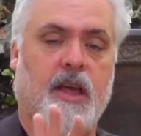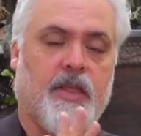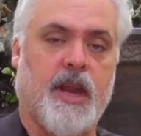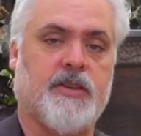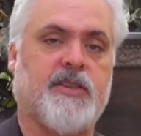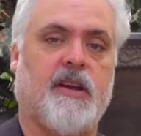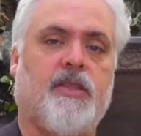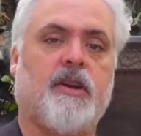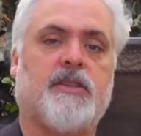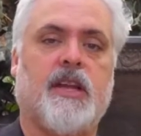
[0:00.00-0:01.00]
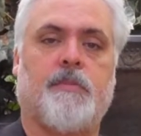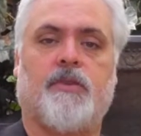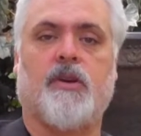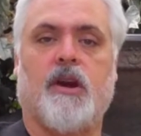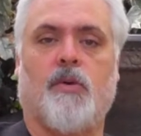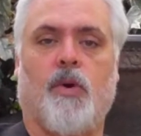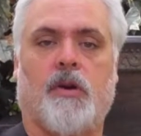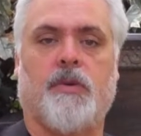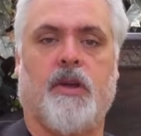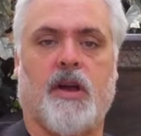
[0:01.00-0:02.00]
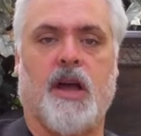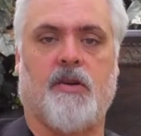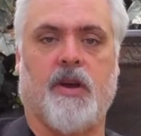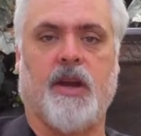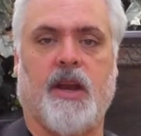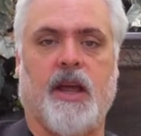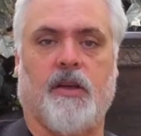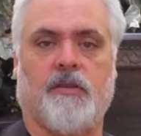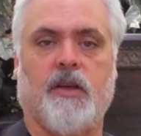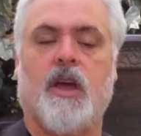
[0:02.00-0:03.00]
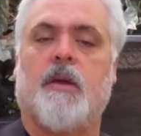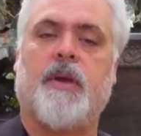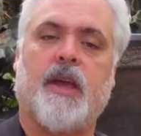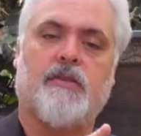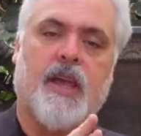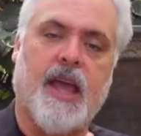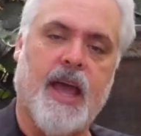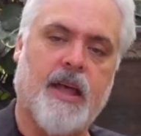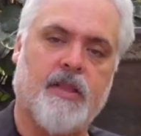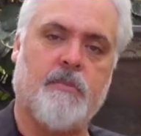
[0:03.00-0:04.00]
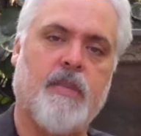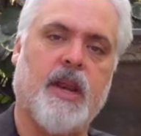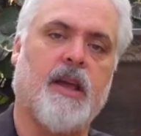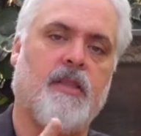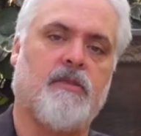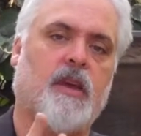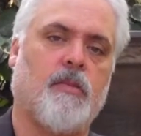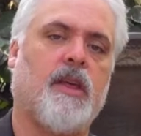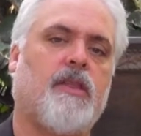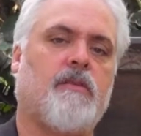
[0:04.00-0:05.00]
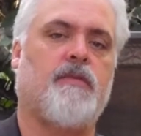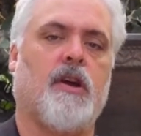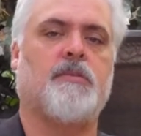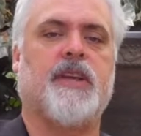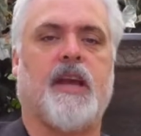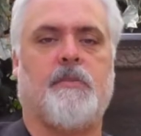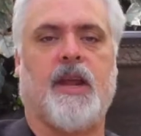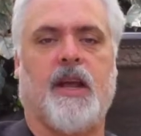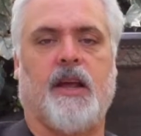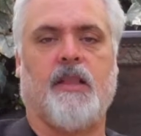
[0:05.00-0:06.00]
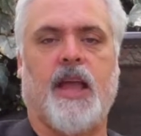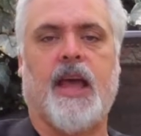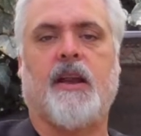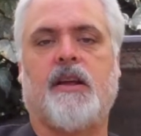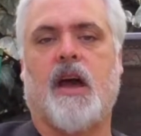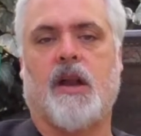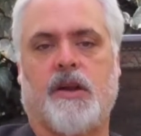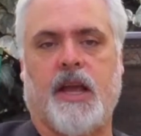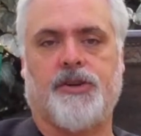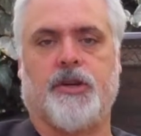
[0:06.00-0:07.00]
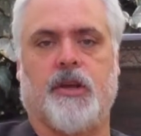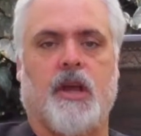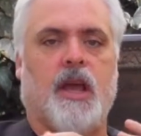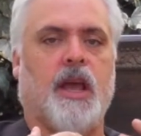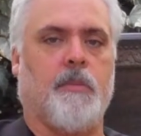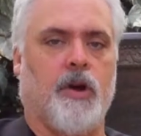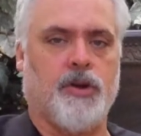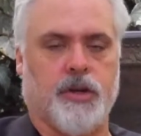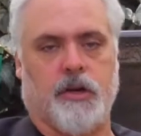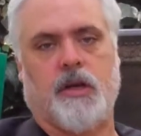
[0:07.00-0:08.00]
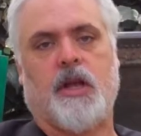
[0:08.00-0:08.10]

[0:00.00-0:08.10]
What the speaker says: The necessary third step is starting to work with your concrete nouns, because they add meaning in the same way that verbs add meaning, and they add connotation and emotion.